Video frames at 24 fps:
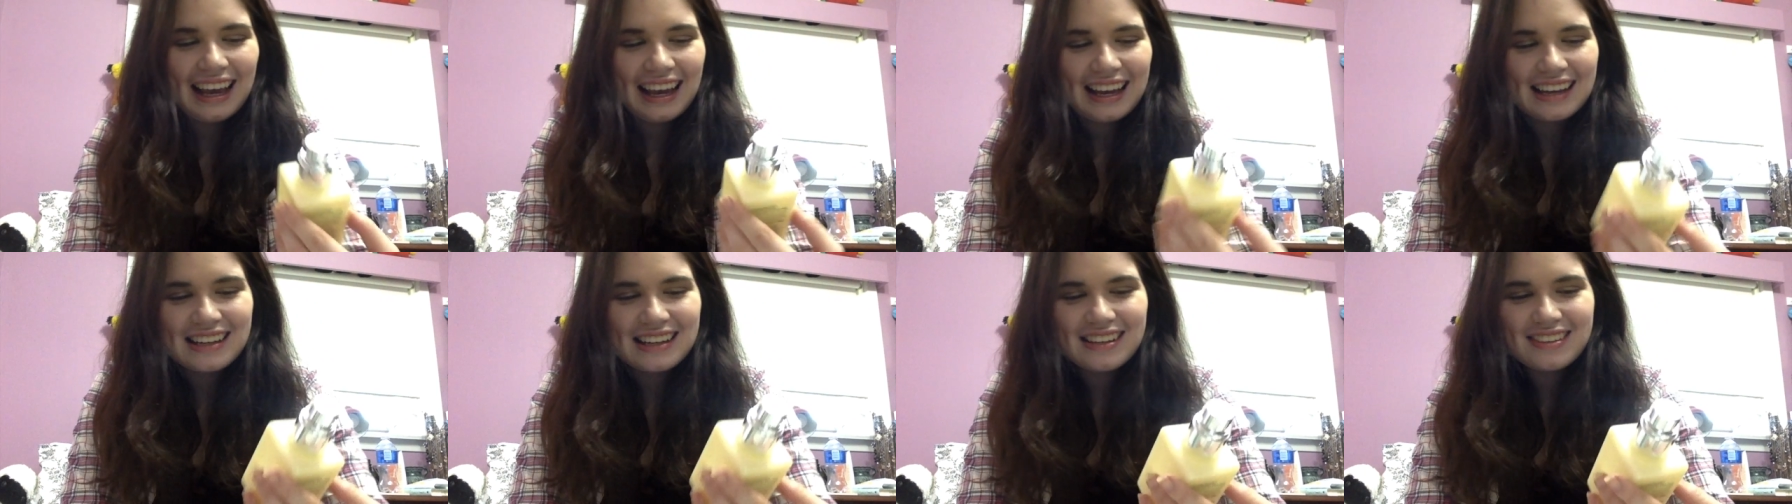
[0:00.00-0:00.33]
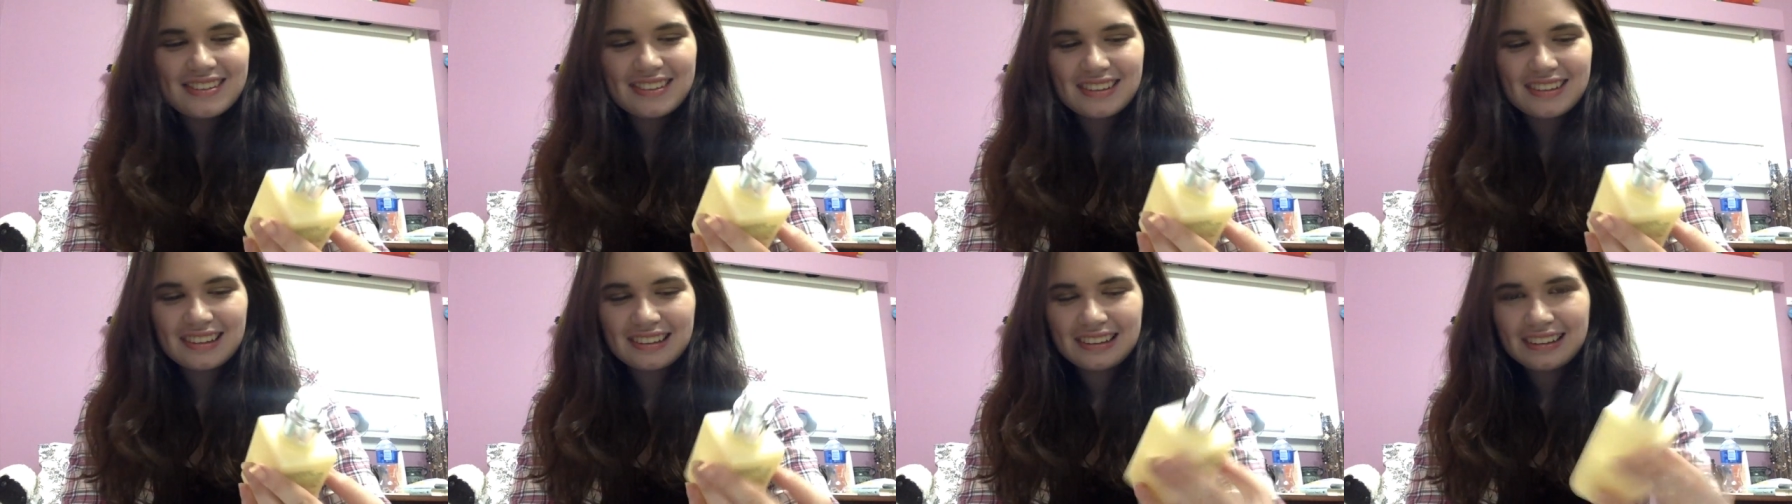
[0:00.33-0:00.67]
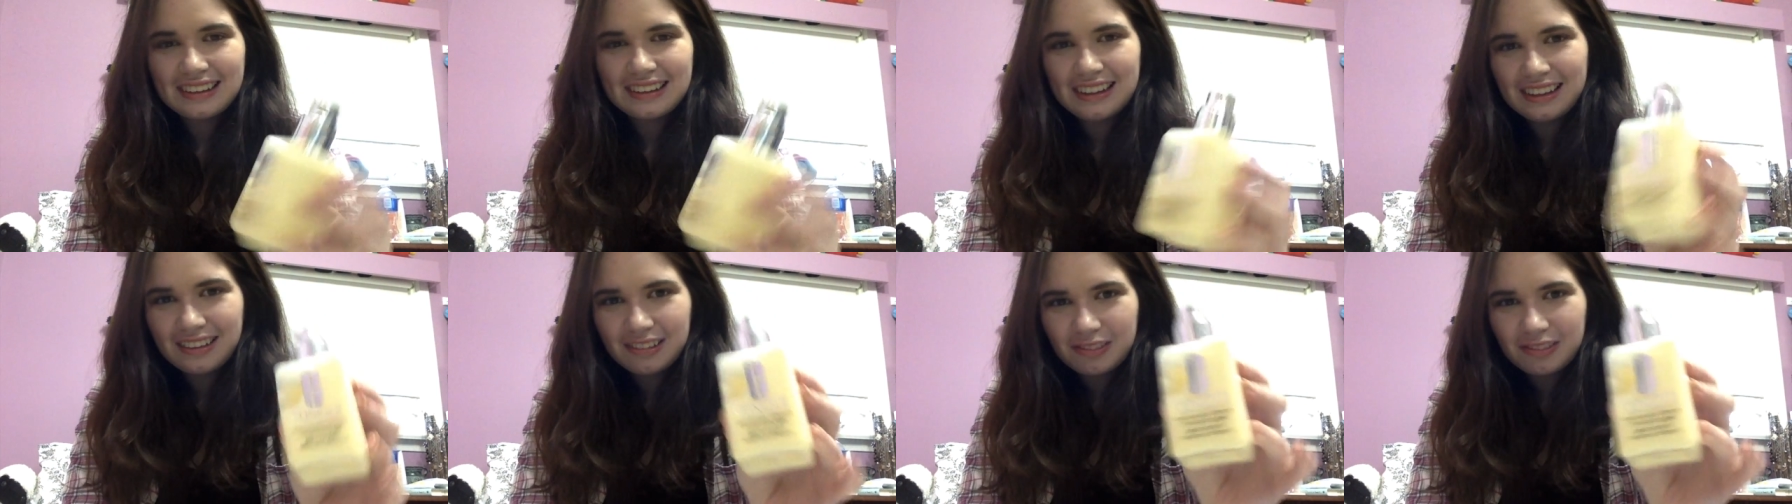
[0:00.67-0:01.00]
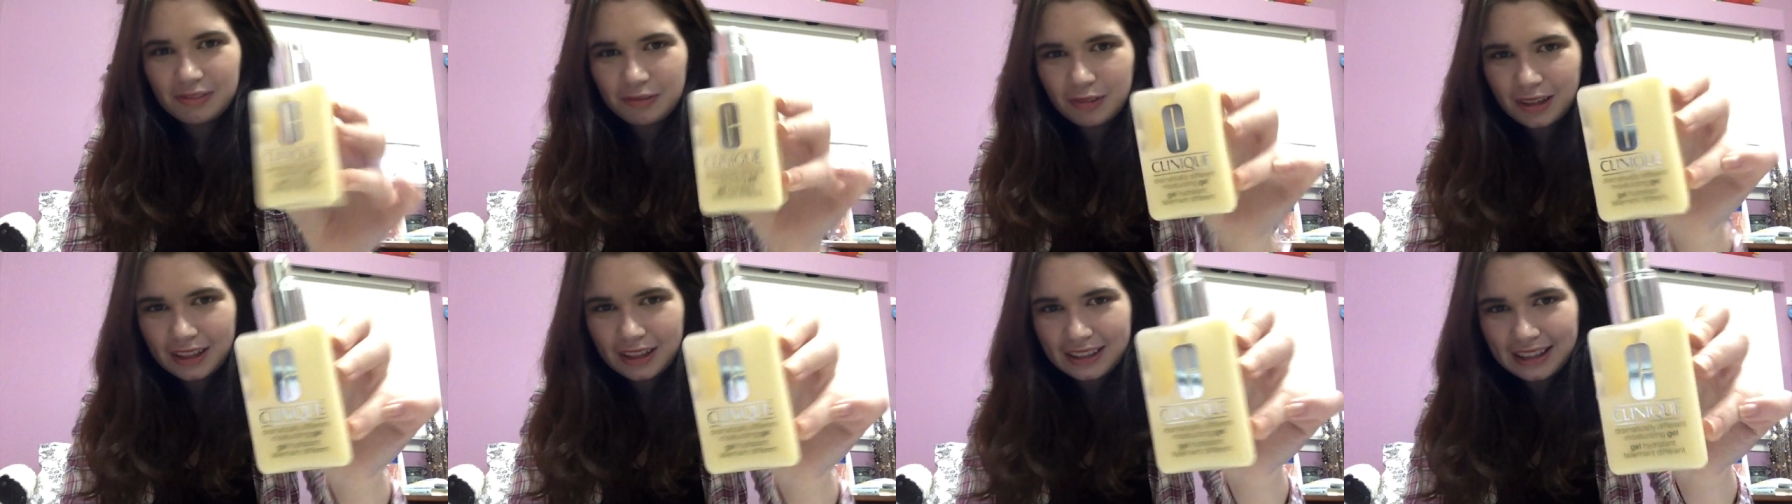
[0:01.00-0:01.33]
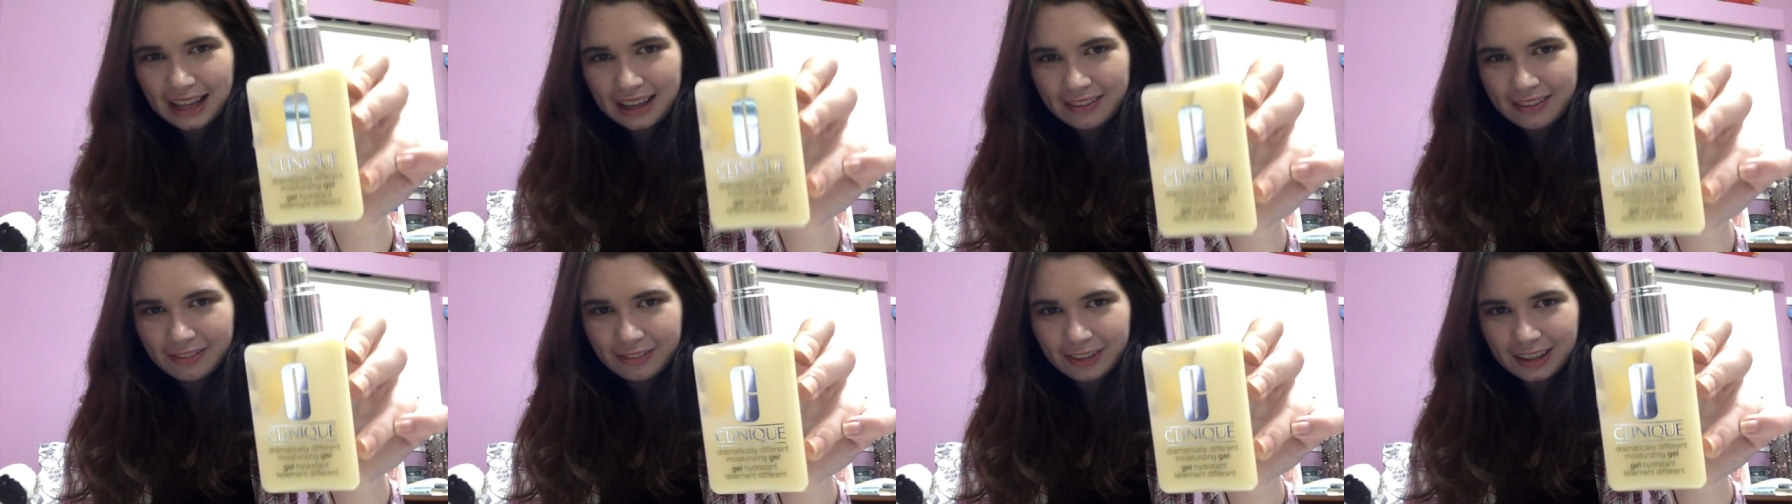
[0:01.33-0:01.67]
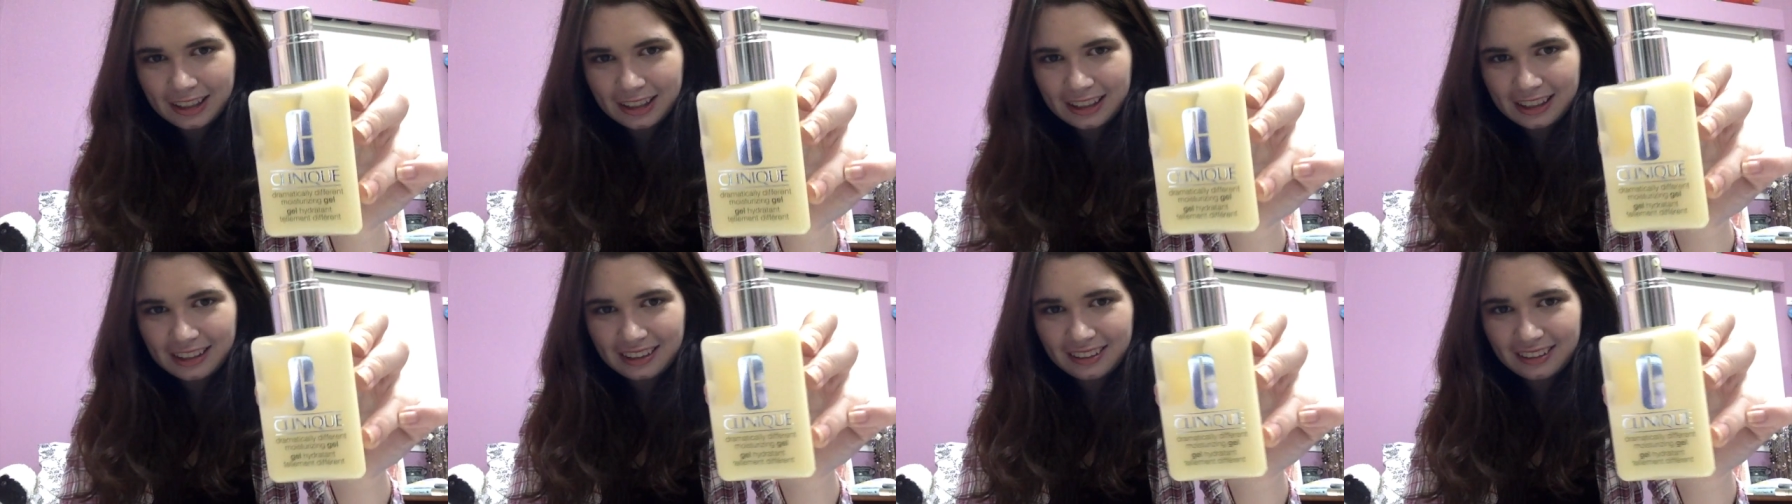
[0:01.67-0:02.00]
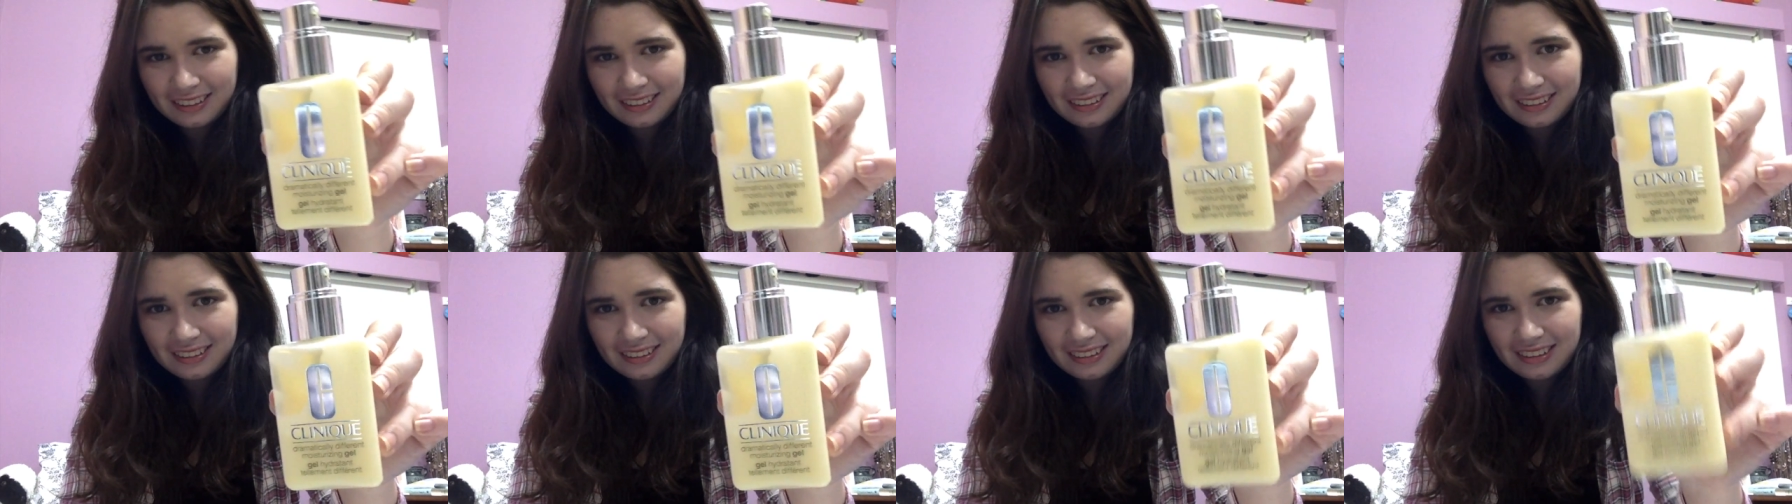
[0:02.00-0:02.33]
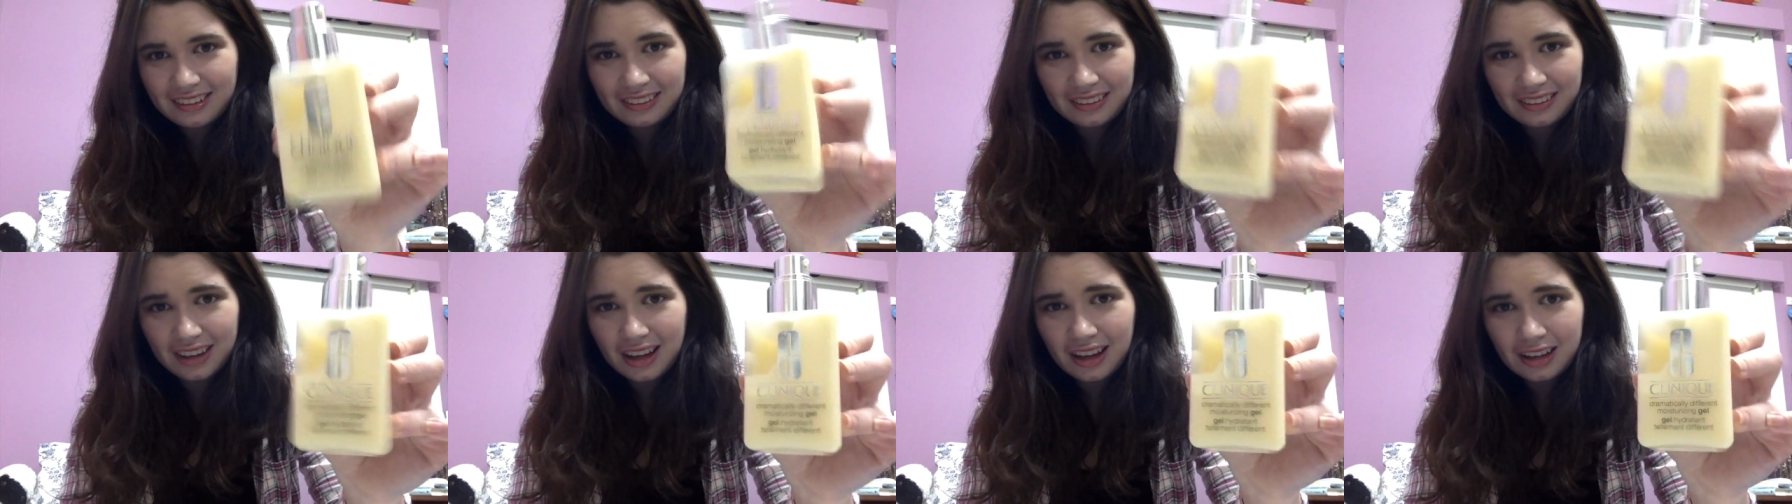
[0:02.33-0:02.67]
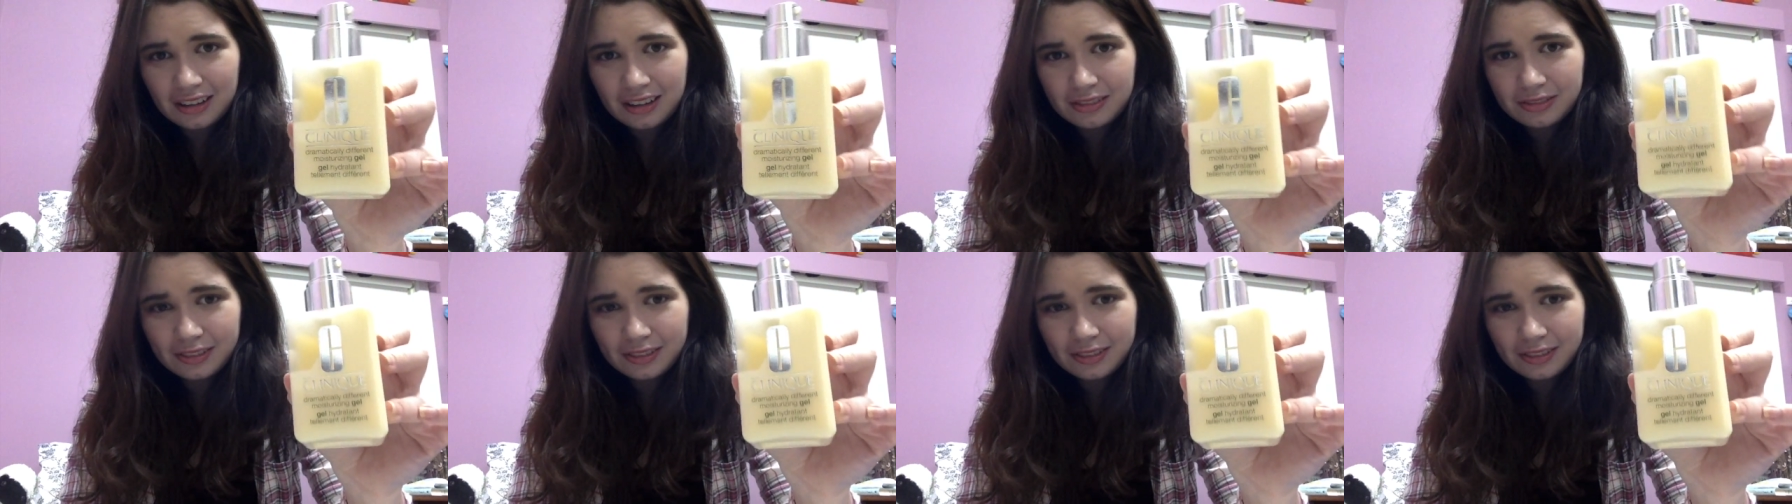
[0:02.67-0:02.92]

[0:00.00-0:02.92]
It is the Clinique one that I freaking love,